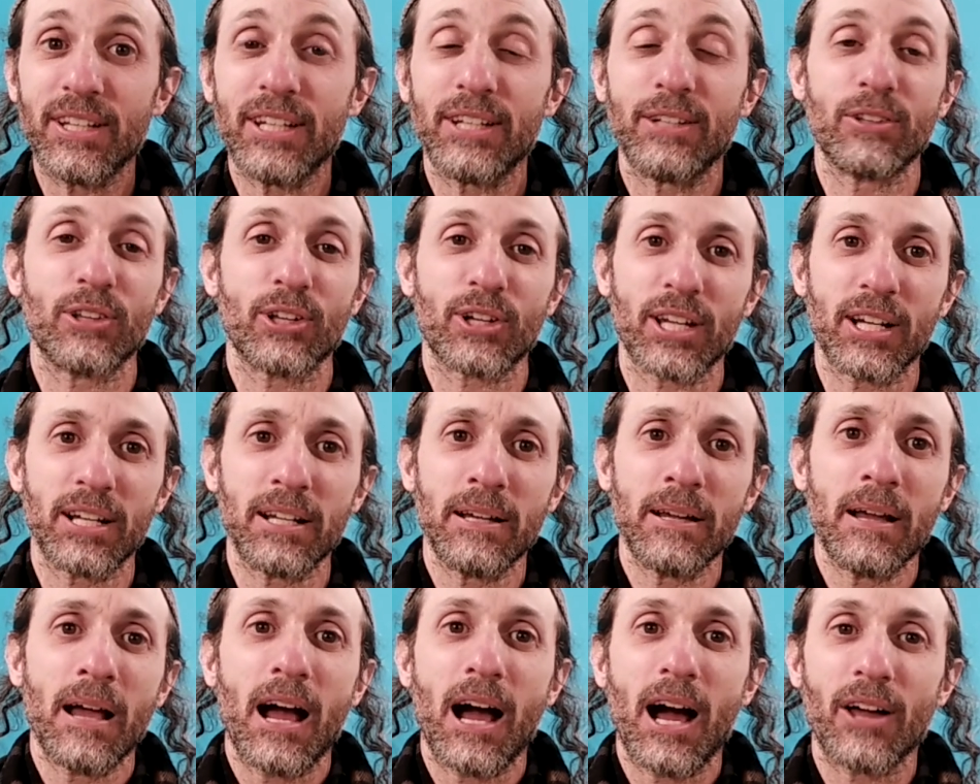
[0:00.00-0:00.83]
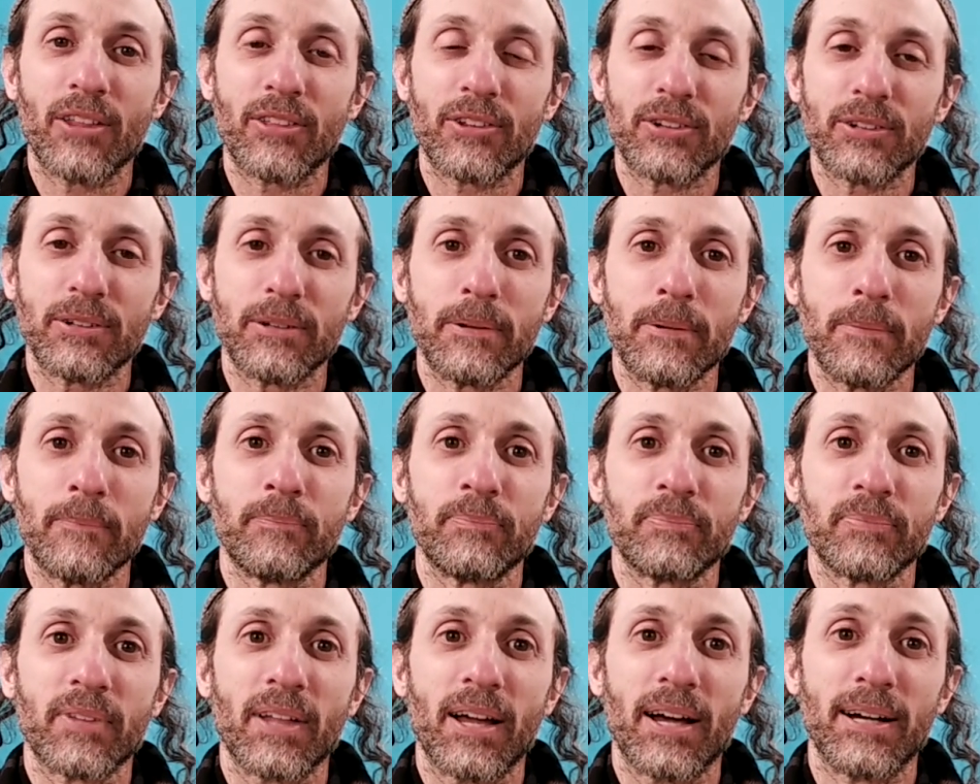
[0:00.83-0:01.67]
you look at other
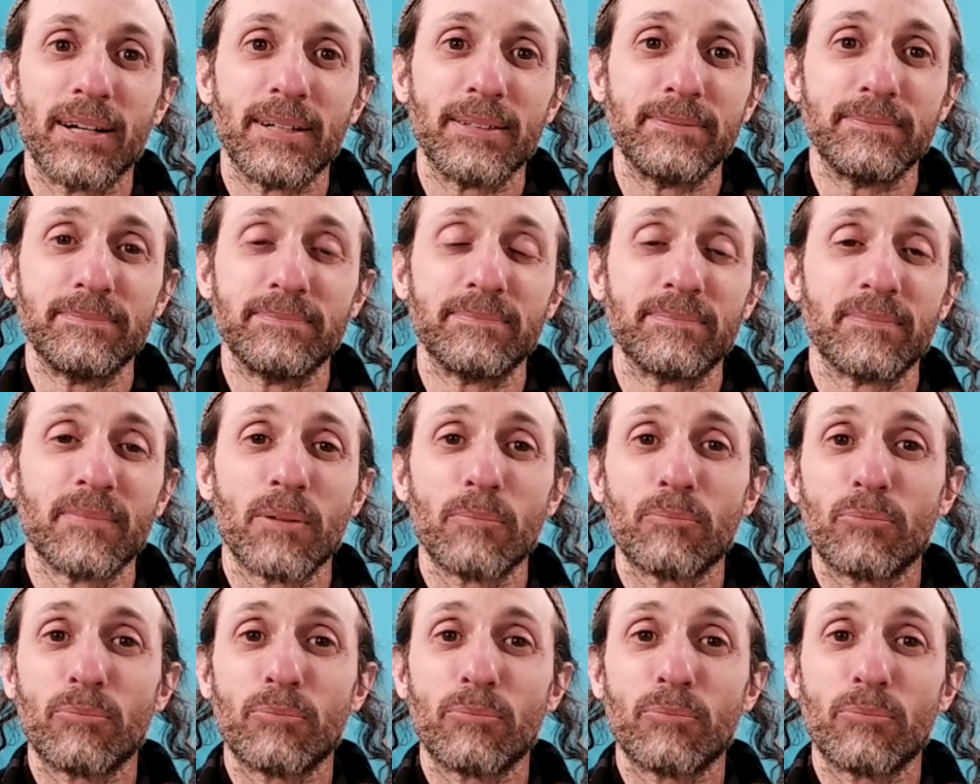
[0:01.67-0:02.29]
um,